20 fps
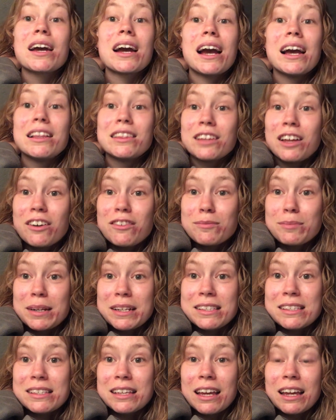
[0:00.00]
I love
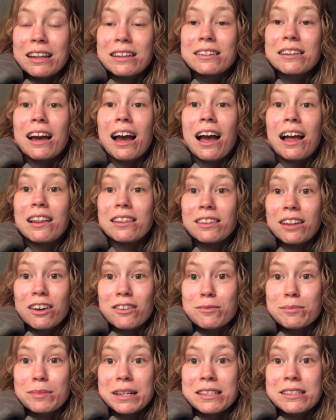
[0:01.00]
my skin. I
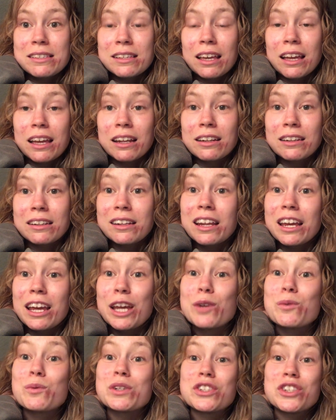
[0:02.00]
love my skin
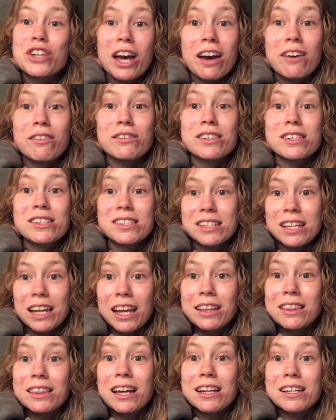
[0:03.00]
in whichever
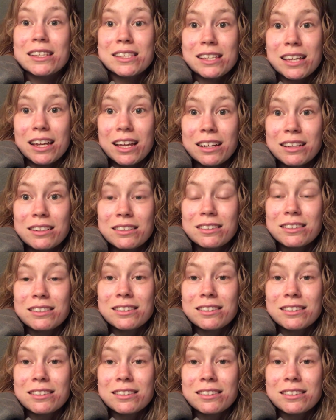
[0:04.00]
state that it's in.